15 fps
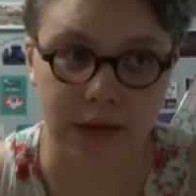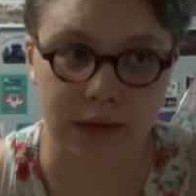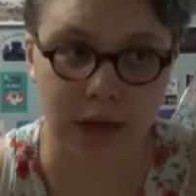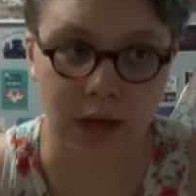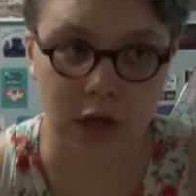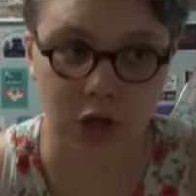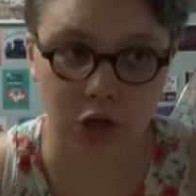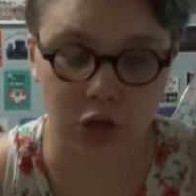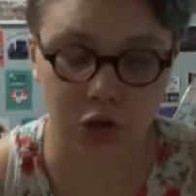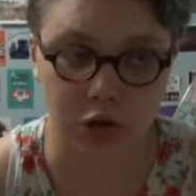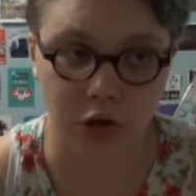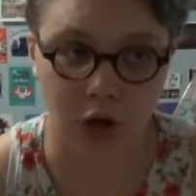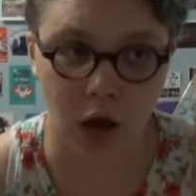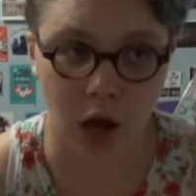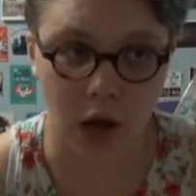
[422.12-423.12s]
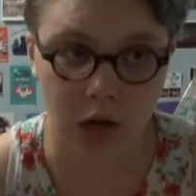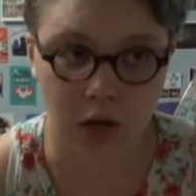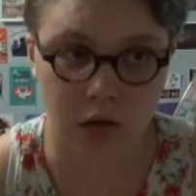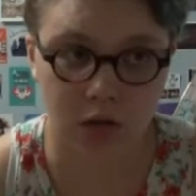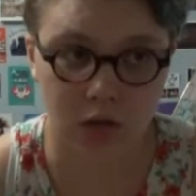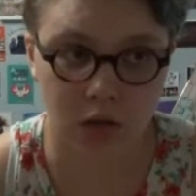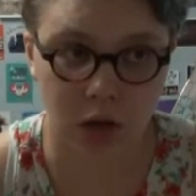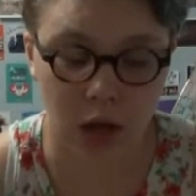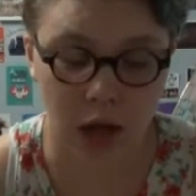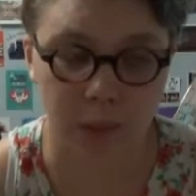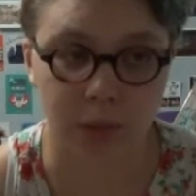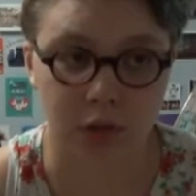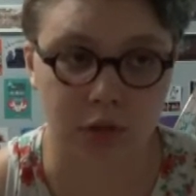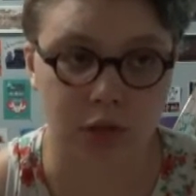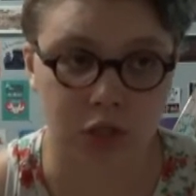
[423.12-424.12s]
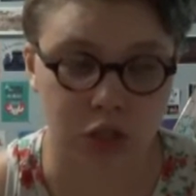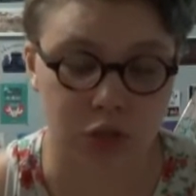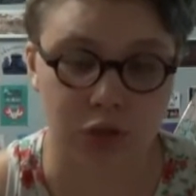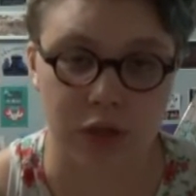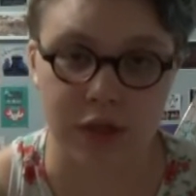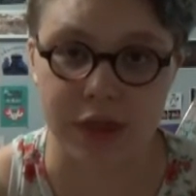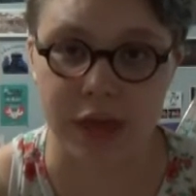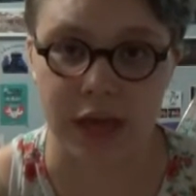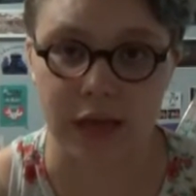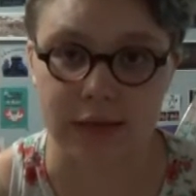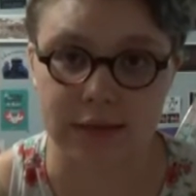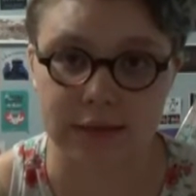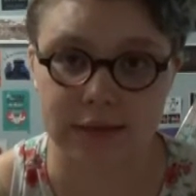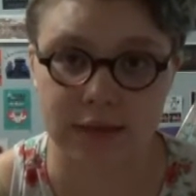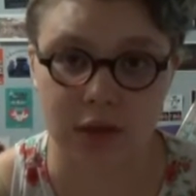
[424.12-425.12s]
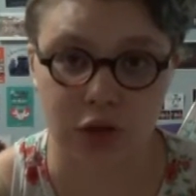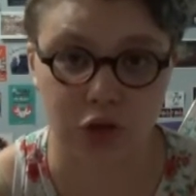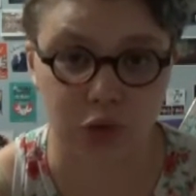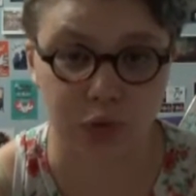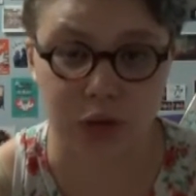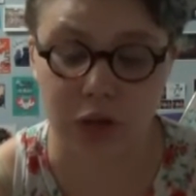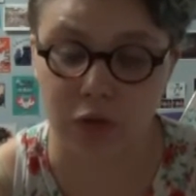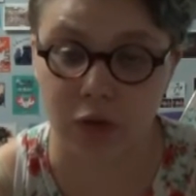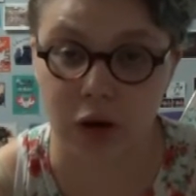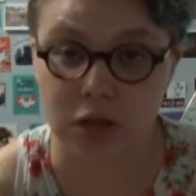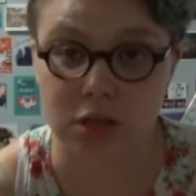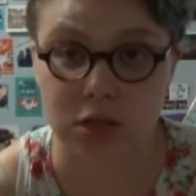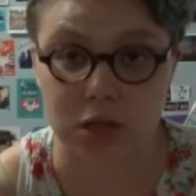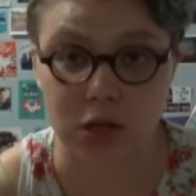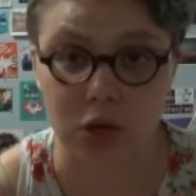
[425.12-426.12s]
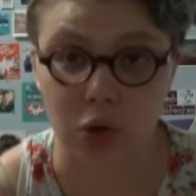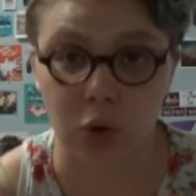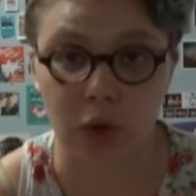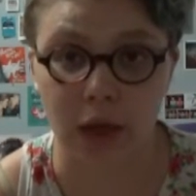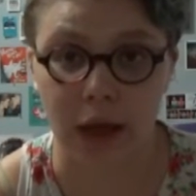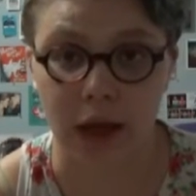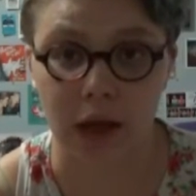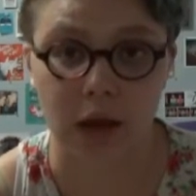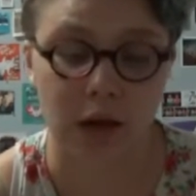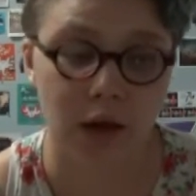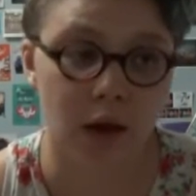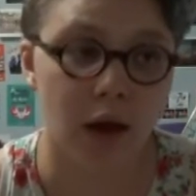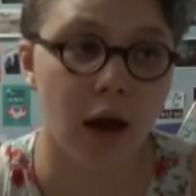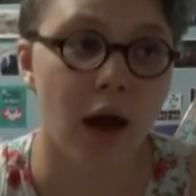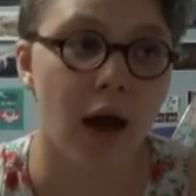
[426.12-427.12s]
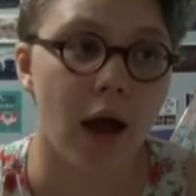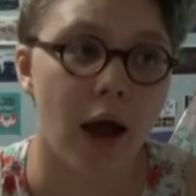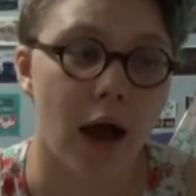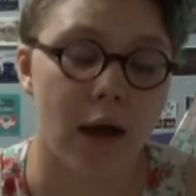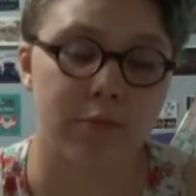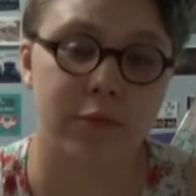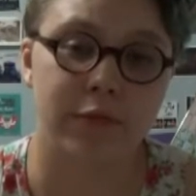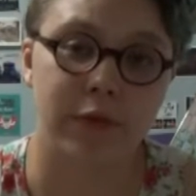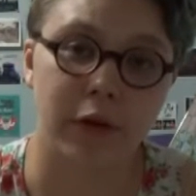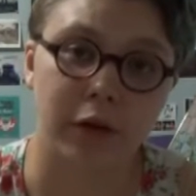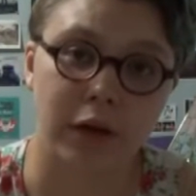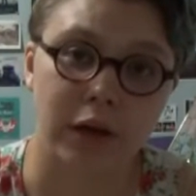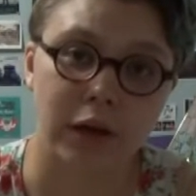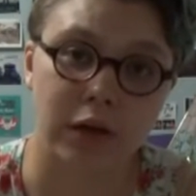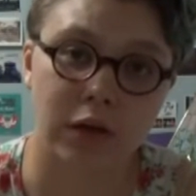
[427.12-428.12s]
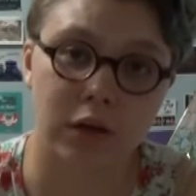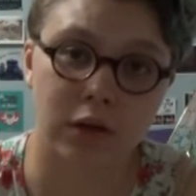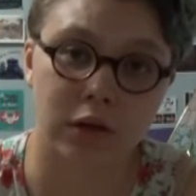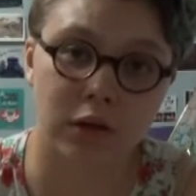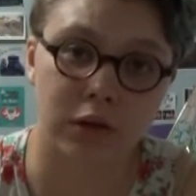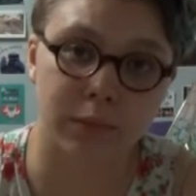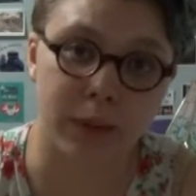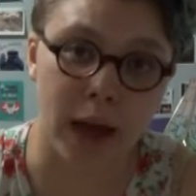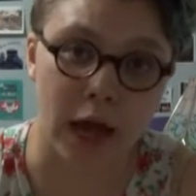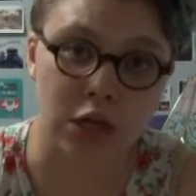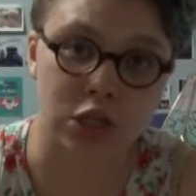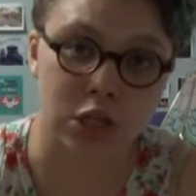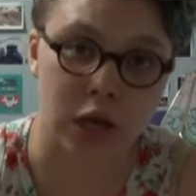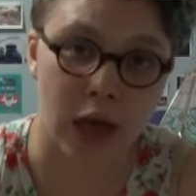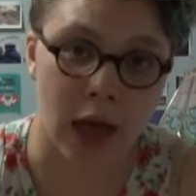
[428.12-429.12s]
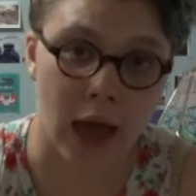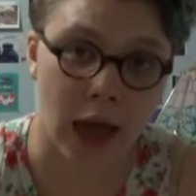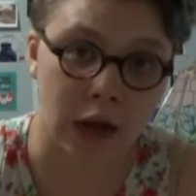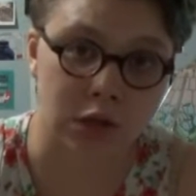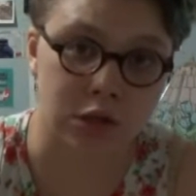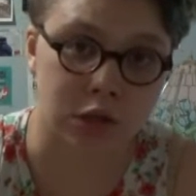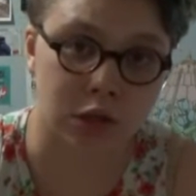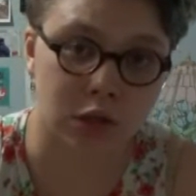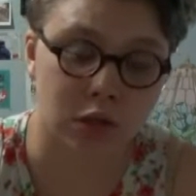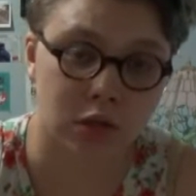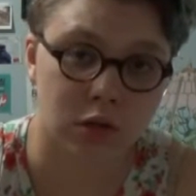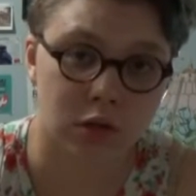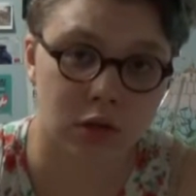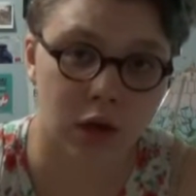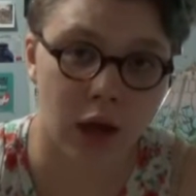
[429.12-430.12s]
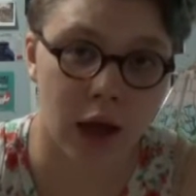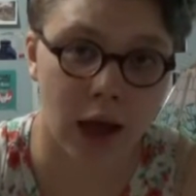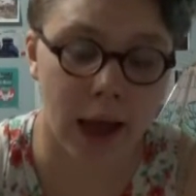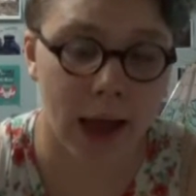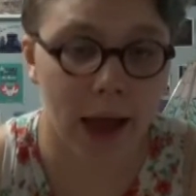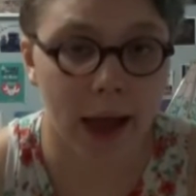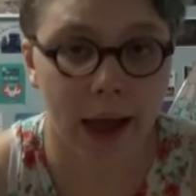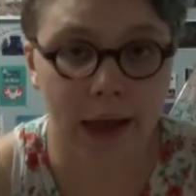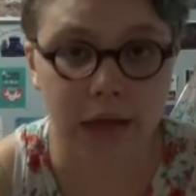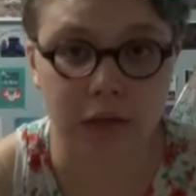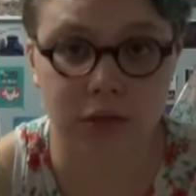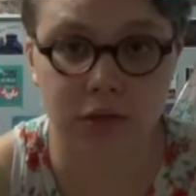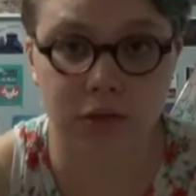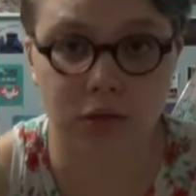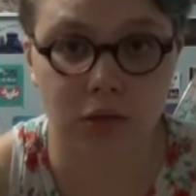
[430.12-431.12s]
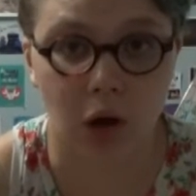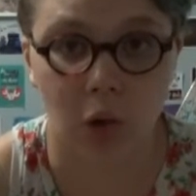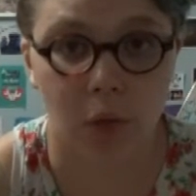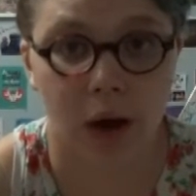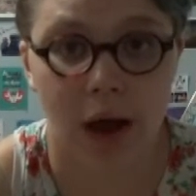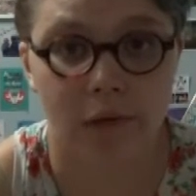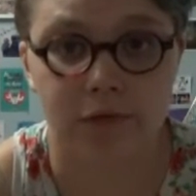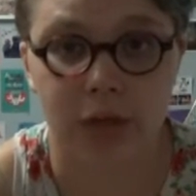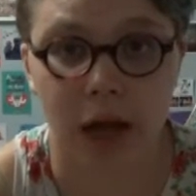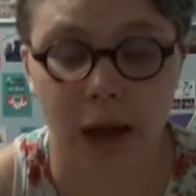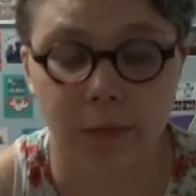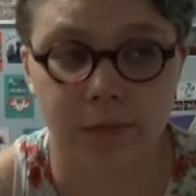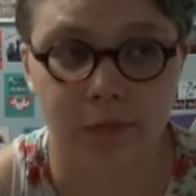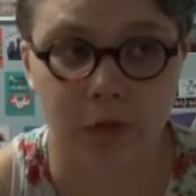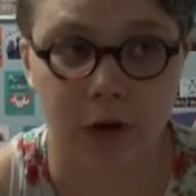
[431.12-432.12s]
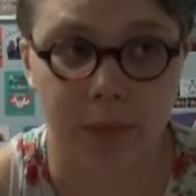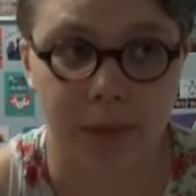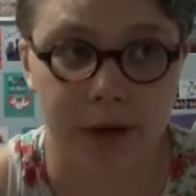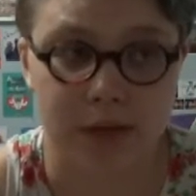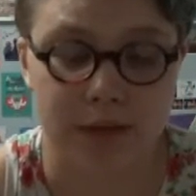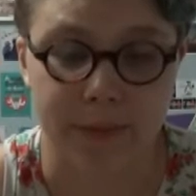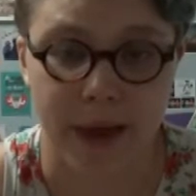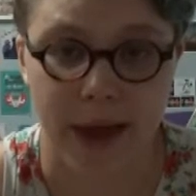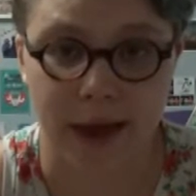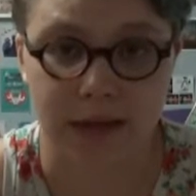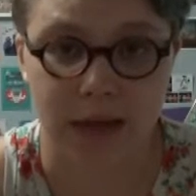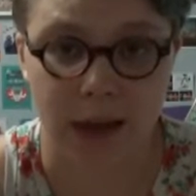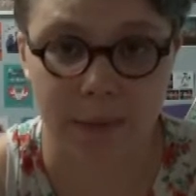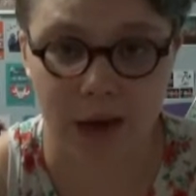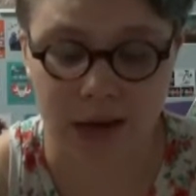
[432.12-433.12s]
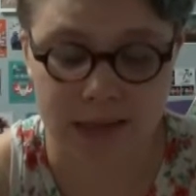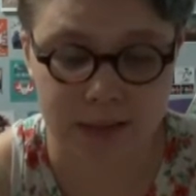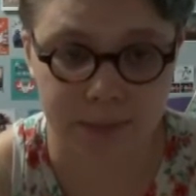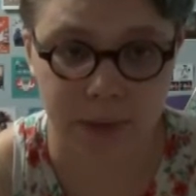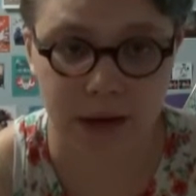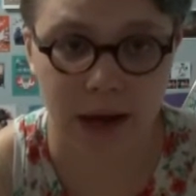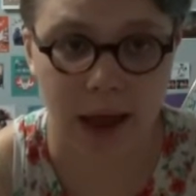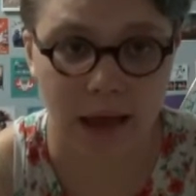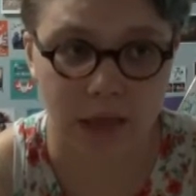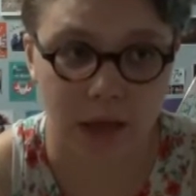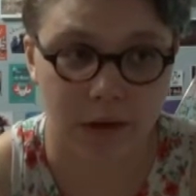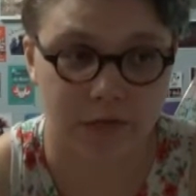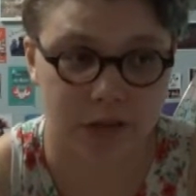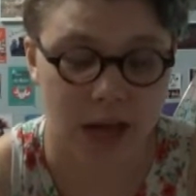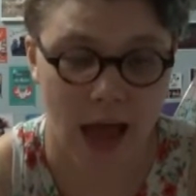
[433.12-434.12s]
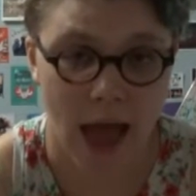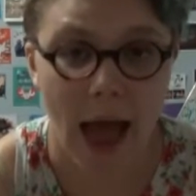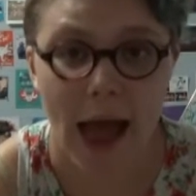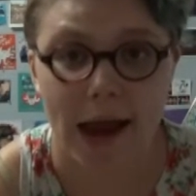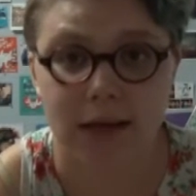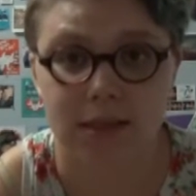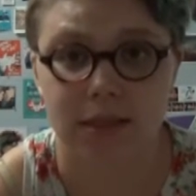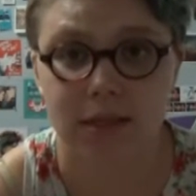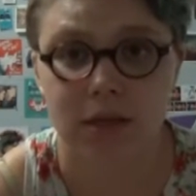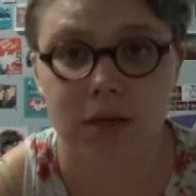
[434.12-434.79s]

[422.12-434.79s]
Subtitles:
that you're not able to do the things you really want to do. Like, I'm a very passionate actor. I don't have time for it because of my academics, but I love to act.